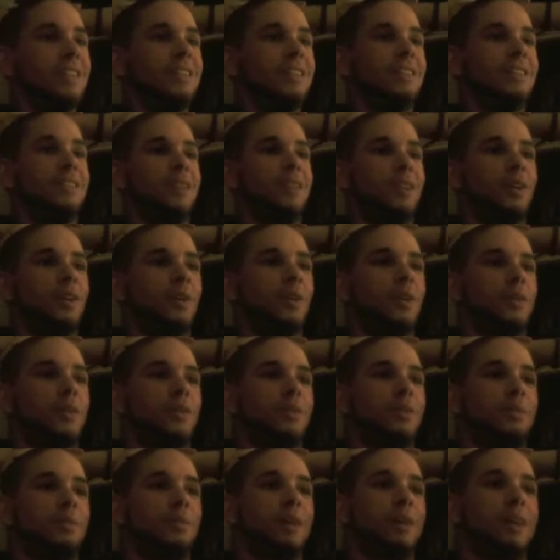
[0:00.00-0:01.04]
start going
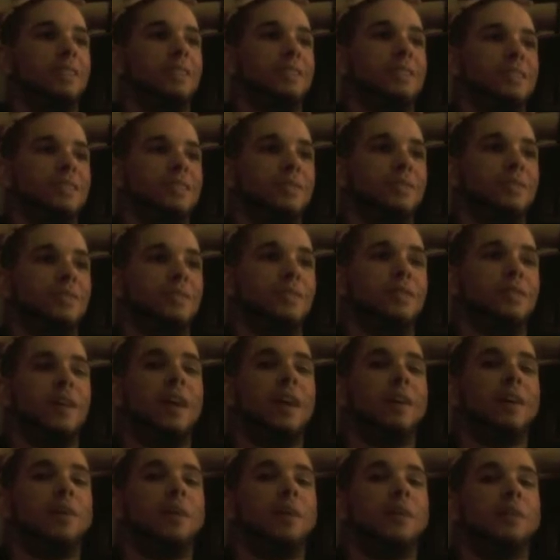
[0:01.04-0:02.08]
through the process of
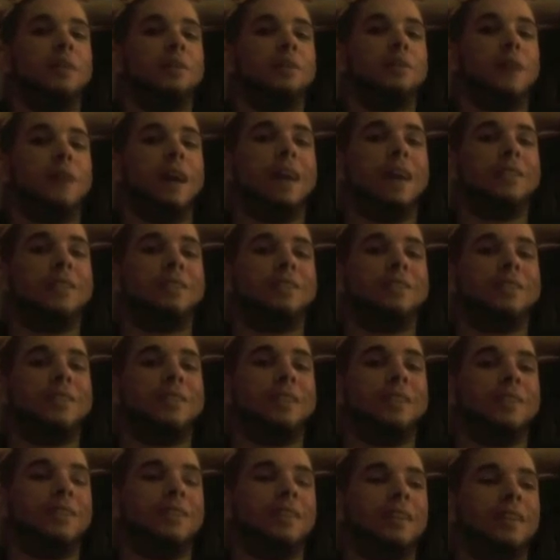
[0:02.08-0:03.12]
evaluating the roster and
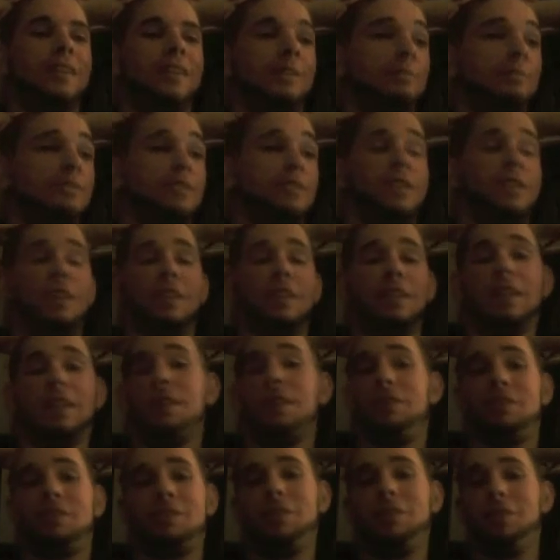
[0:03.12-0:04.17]
everything. I'm just thinking
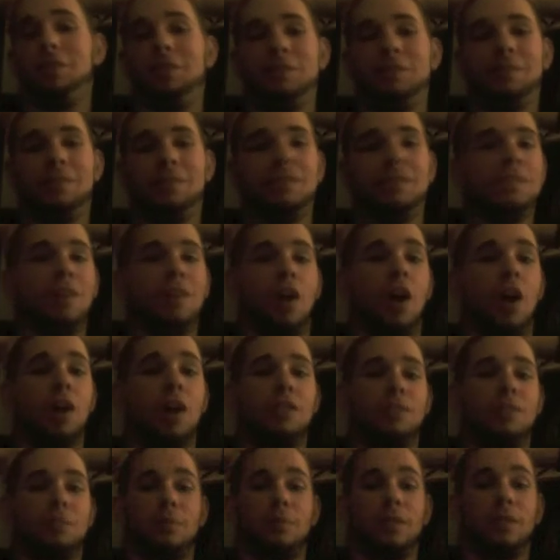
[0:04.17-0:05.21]
that's
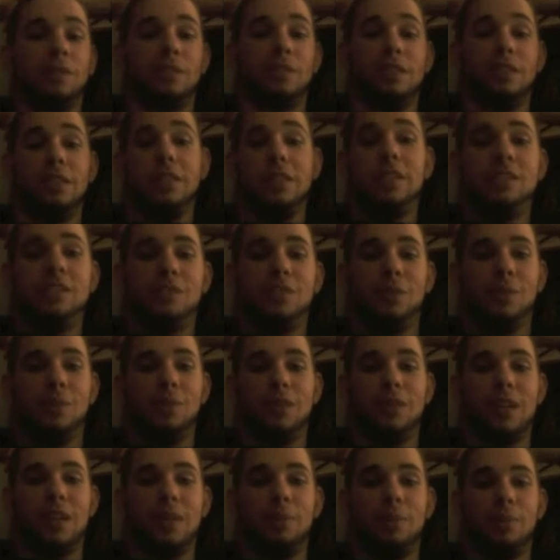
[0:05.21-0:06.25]
awesome because he needs to.
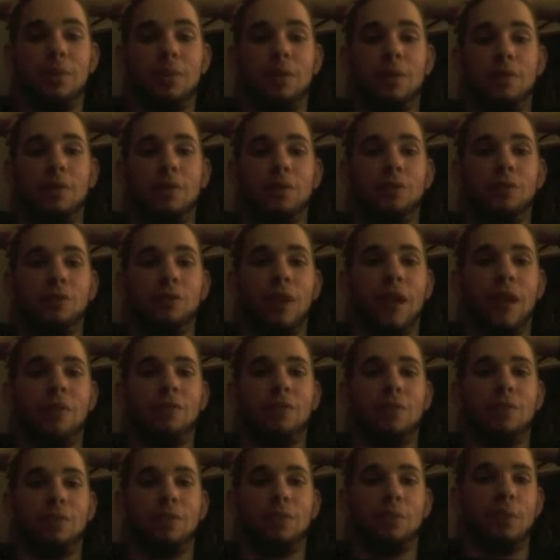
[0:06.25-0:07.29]
He's got to be ready for the
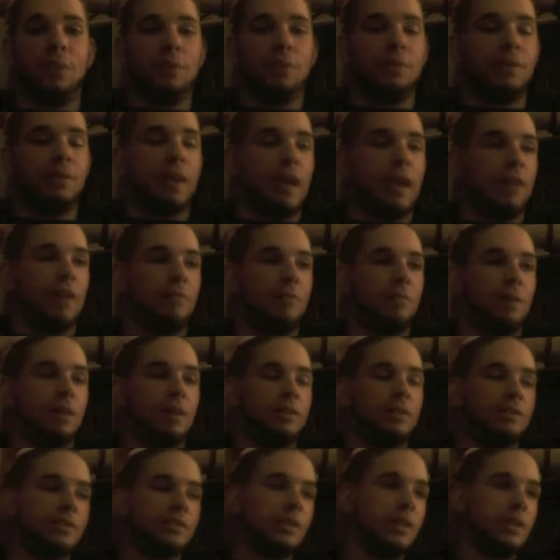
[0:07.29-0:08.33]
draft in 3.5
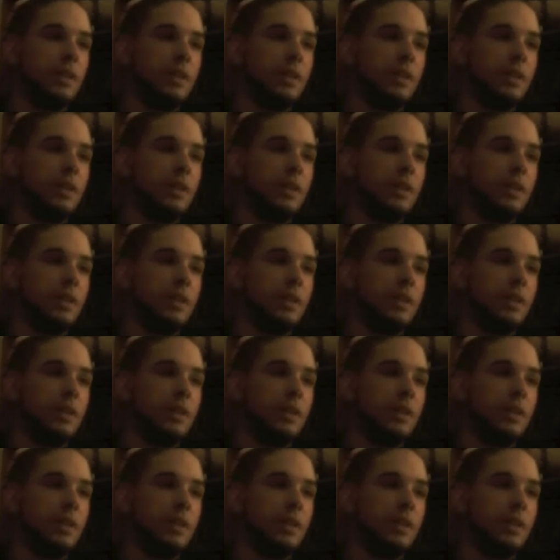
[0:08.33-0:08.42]
months.